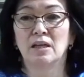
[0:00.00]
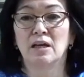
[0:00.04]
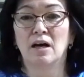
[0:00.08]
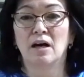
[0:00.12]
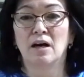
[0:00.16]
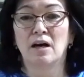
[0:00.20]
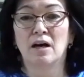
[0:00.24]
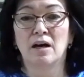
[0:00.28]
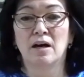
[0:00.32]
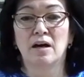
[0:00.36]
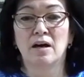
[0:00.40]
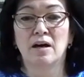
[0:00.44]

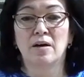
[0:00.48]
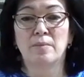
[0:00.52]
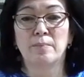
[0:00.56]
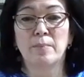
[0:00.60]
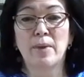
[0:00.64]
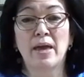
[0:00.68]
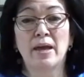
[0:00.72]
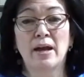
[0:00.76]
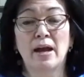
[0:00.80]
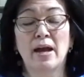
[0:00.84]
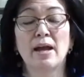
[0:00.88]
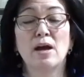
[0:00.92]

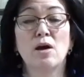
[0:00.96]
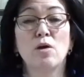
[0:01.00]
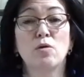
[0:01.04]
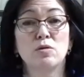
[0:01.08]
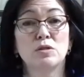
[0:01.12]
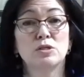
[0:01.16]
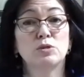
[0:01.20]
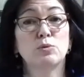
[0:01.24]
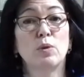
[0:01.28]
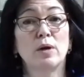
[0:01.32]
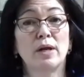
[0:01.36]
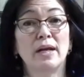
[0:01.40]
And I
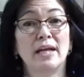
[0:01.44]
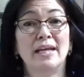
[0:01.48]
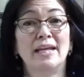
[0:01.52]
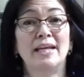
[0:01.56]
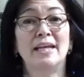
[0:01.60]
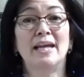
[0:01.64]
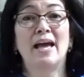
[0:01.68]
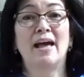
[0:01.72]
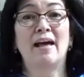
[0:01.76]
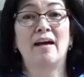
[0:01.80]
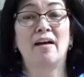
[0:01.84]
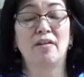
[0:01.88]
always want to eat
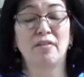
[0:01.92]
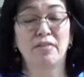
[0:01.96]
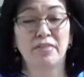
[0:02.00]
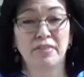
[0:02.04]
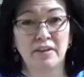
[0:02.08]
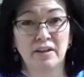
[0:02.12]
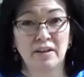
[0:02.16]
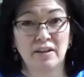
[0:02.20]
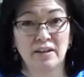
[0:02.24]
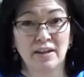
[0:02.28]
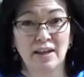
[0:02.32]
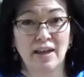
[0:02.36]

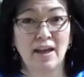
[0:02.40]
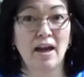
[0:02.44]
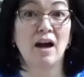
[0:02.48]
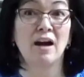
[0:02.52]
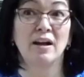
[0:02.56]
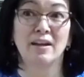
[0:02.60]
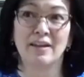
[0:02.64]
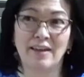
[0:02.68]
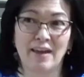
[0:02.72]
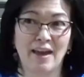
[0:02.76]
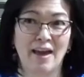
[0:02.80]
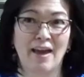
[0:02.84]
healthy
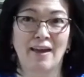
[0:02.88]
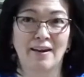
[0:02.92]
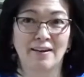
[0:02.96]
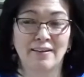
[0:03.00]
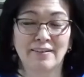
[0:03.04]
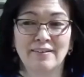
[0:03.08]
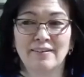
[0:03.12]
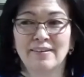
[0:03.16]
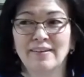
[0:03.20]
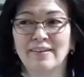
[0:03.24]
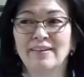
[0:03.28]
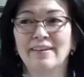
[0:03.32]
again
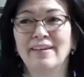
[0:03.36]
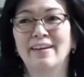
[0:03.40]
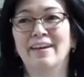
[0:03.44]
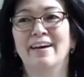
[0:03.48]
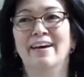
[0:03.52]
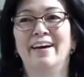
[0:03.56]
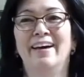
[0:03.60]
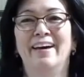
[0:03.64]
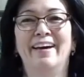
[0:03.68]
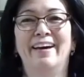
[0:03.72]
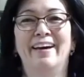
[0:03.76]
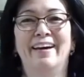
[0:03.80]

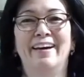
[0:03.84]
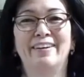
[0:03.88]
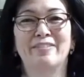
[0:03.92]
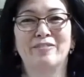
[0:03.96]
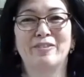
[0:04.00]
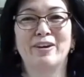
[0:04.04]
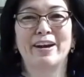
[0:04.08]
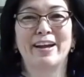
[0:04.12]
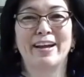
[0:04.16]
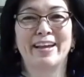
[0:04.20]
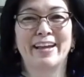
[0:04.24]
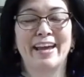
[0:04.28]

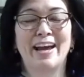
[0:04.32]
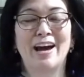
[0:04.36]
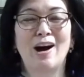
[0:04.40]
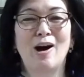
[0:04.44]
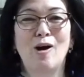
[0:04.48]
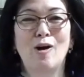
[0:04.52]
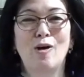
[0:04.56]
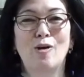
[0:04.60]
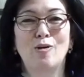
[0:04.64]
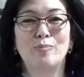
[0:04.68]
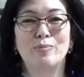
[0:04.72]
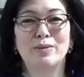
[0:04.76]
when I get
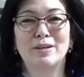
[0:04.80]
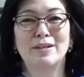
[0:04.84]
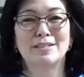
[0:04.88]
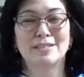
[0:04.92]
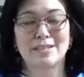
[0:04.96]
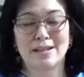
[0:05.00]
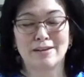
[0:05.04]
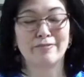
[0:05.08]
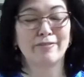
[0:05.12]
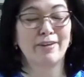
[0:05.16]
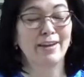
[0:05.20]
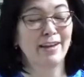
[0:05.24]
home, because
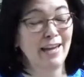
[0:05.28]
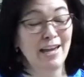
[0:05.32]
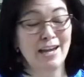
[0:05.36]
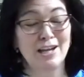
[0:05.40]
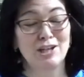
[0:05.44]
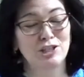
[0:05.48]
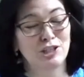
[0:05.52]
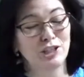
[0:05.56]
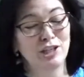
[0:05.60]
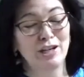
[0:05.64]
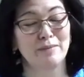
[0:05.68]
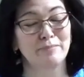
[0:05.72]
on
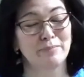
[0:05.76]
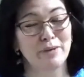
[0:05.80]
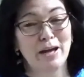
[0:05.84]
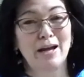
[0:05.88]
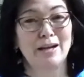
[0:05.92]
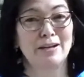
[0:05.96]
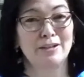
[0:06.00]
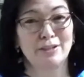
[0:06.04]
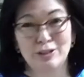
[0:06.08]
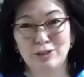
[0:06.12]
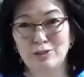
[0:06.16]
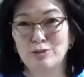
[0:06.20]
vacation I'm
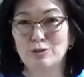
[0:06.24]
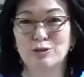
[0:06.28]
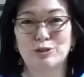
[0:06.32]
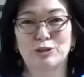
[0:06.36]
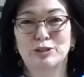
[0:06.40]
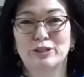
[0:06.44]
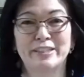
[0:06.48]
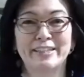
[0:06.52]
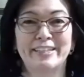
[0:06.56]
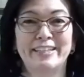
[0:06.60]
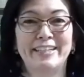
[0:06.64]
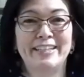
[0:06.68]
not
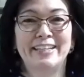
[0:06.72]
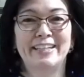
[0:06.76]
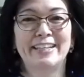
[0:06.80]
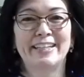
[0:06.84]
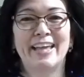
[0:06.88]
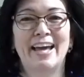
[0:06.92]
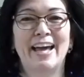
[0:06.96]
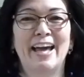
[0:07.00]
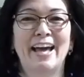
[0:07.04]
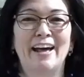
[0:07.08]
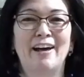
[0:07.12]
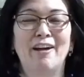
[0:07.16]
usually eating
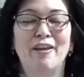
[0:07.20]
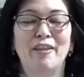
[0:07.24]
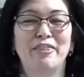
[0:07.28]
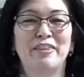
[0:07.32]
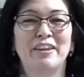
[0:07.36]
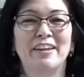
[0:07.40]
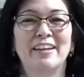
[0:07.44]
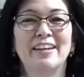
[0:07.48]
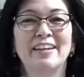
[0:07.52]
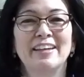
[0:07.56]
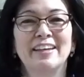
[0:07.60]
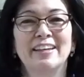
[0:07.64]
that
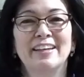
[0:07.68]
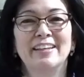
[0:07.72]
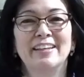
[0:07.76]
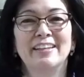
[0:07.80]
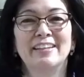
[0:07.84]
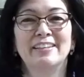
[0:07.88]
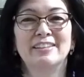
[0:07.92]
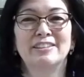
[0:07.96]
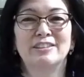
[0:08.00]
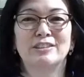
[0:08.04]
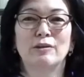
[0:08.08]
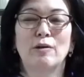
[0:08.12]
healthy.
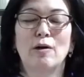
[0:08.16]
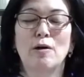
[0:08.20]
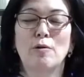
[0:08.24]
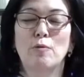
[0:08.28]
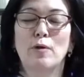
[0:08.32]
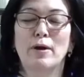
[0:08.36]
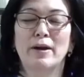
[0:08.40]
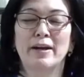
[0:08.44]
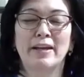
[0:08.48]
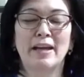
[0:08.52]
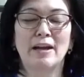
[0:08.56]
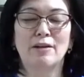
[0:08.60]
So I
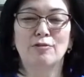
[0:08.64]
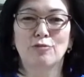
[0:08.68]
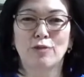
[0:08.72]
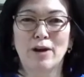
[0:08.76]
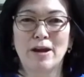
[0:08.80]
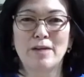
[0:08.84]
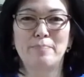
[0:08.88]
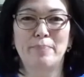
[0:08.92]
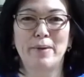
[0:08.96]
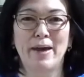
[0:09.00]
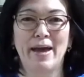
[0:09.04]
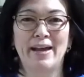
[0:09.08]
want to get
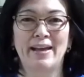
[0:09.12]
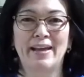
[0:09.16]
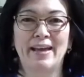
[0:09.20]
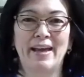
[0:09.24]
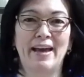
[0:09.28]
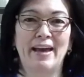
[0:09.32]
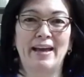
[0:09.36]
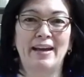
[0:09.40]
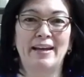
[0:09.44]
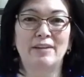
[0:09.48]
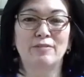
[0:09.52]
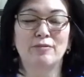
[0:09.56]
right back
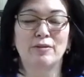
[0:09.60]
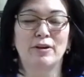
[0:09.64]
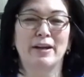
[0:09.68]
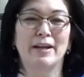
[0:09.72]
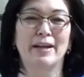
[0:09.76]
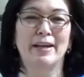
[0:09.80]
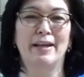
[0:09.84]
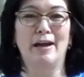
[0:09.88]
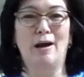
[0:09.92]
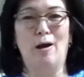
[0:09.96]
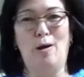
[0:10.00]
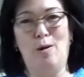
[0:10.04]
at it when I
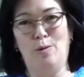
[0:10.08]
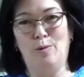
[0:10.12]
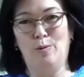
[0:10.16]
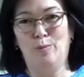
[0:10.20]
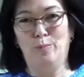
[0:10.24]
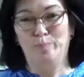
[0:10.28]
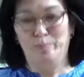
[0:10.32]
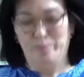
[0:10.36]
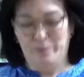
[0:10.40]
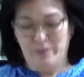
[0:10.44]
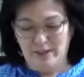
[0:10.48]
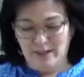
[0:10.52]
get home.